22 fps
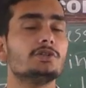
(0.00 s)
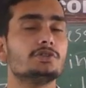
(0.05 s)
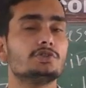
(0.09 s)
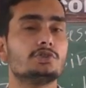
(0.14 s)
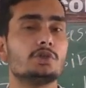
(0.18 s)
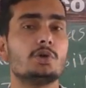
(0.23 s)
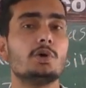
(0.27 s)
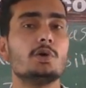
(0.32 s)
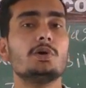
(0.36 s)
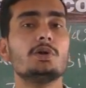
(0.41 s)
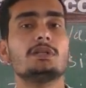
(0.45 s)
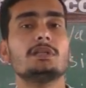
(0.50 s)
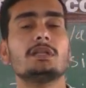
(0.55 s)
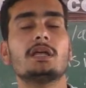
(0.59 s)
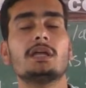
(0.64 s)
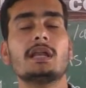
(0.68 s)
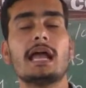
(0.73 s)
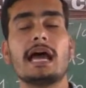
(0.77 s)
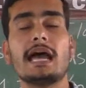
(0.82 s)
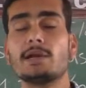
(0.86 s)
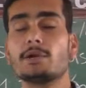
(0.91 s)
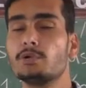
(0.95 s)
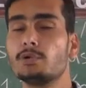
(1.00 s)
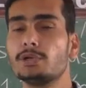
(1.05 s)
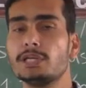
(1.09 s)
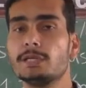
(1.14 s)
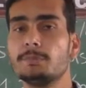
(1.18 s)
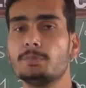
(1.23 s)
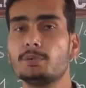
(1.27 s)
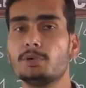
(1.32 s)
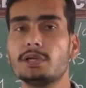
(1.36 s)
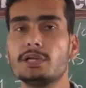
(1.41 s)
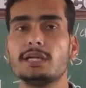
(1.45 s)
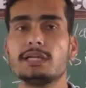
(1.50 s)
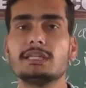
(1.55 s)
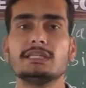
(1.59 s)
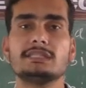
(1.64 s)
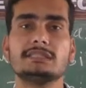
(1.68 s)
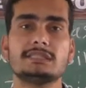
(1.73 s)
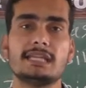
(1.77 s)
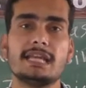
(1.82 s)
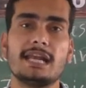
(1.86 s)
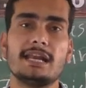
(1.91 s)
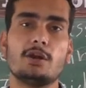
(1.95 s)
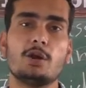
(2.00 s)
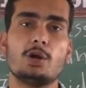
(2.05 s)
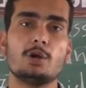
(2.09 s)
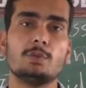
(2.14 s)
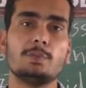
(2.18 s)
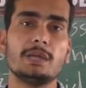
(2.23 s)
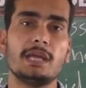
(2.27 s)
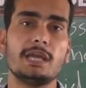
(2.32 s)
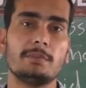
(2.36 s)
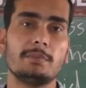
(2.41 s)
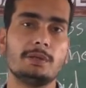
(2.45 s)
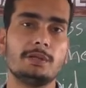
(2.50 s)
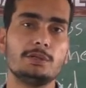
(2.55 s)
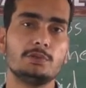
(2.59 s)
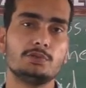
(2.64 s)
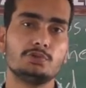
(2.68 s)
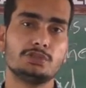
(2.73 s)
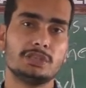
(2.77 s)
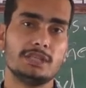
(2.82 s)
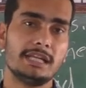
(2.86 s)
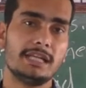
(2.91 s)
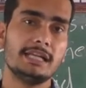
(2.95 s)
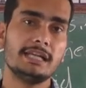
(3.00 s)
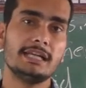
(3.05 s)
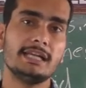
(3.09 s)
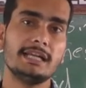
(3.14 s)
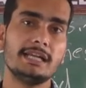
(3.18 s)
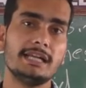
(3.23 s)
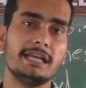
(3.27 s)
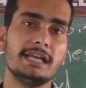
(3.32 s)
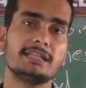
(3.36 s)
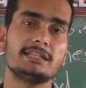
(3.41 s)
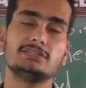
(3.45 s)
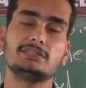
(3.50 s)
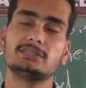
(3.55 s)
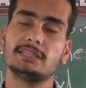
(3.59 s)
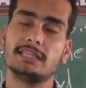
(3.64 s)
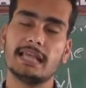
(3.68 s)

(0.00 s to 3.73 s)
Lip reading: So the narcotic product is cannot be able to sell in India.